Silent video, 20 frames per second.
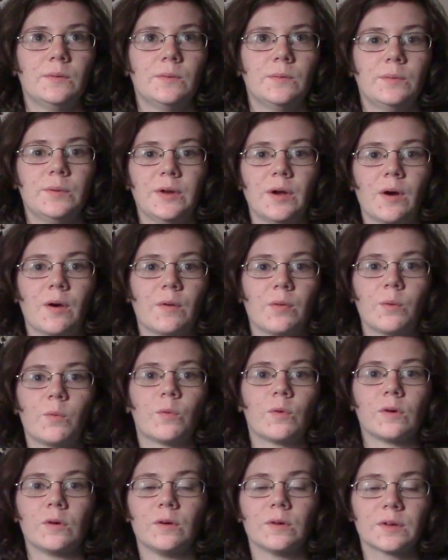We Are the
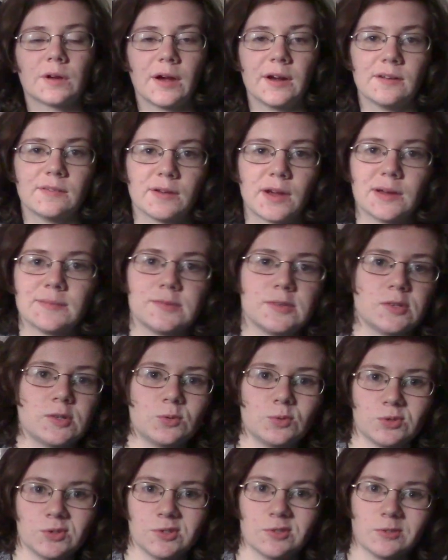World kind of vibe to it,
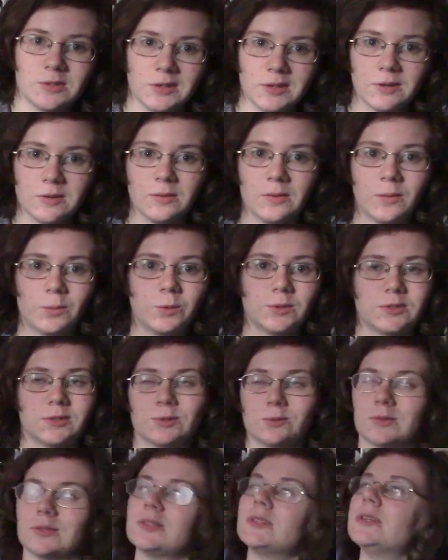which is really cool, which
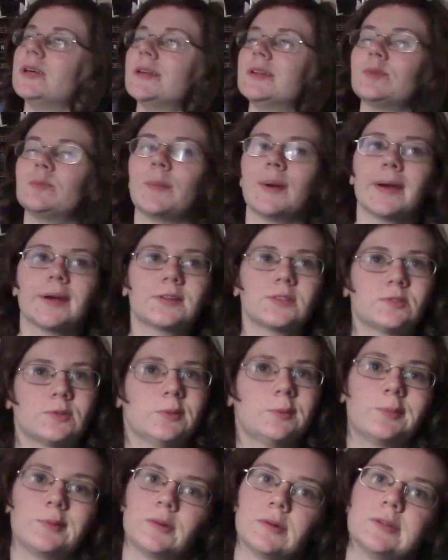is what sets
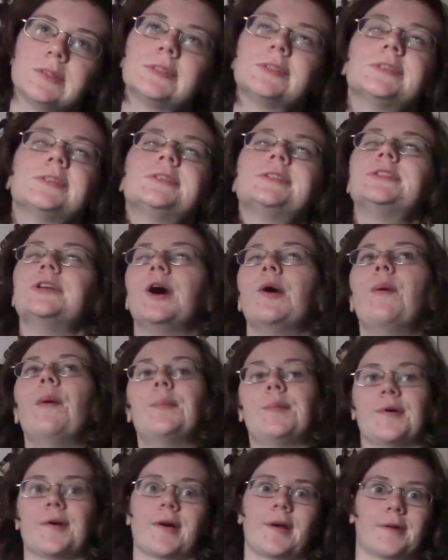Backstreet Boys so
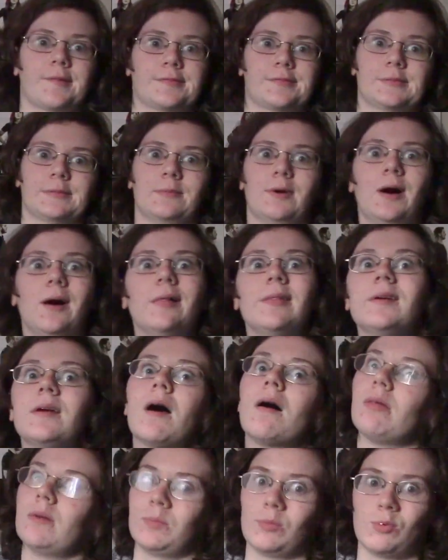apart from all the other